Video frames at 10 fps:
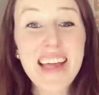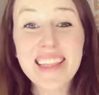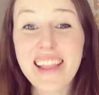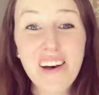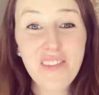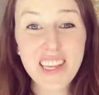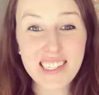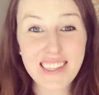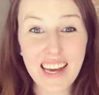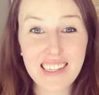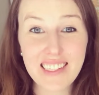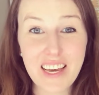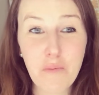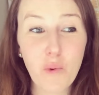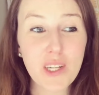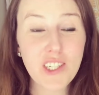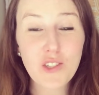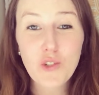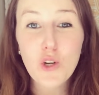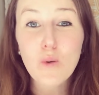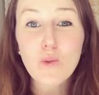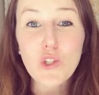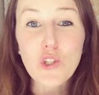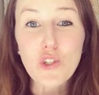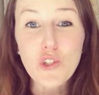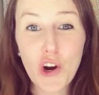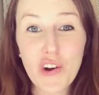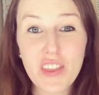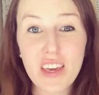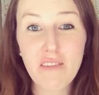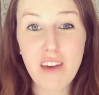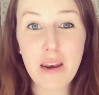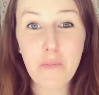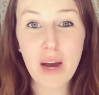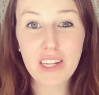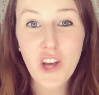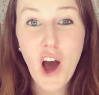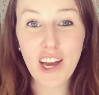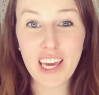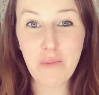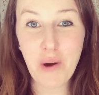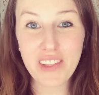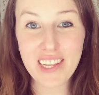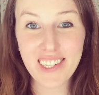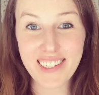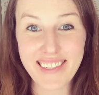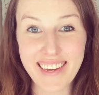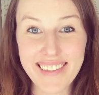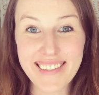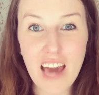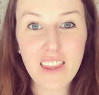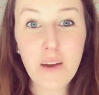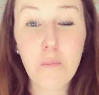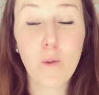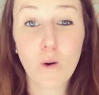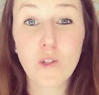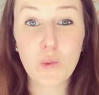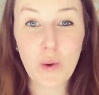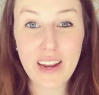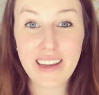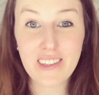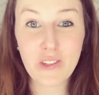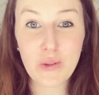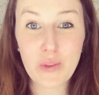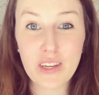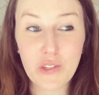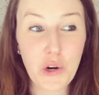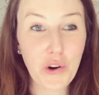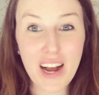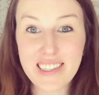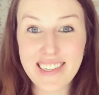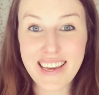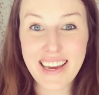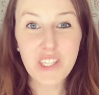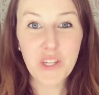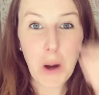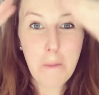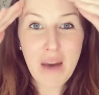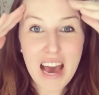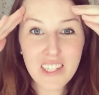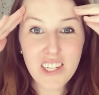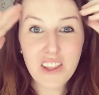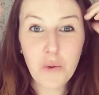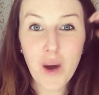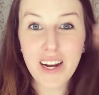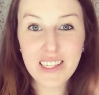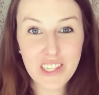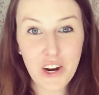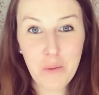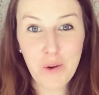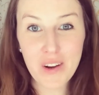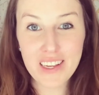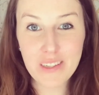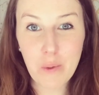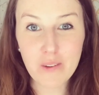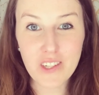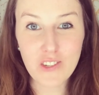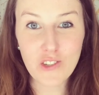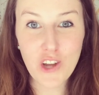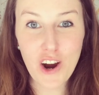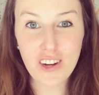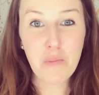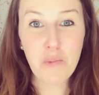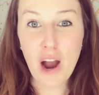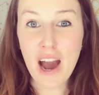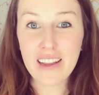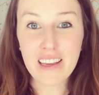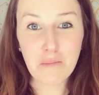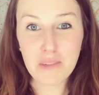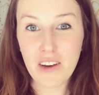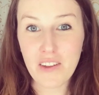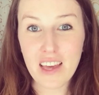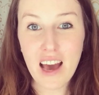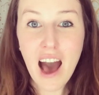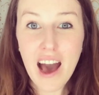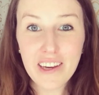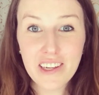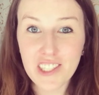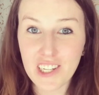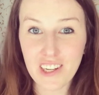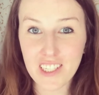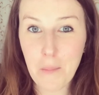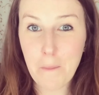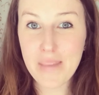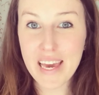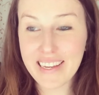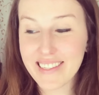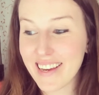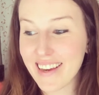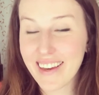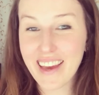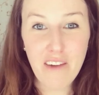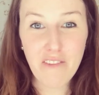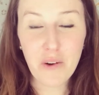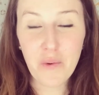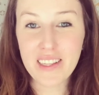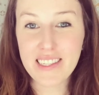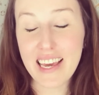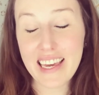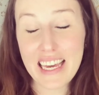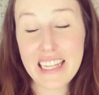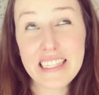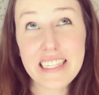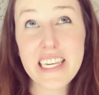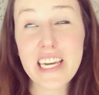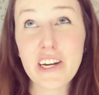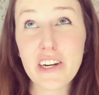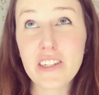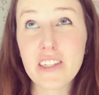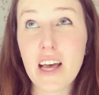love this next tip, which is don't start the event by talking about logistics. I think most weddings do this correctly. So imagine the wedding ceremony is about to start. The bride comes down the aisle. She looks amazing. Everyone's like in tears.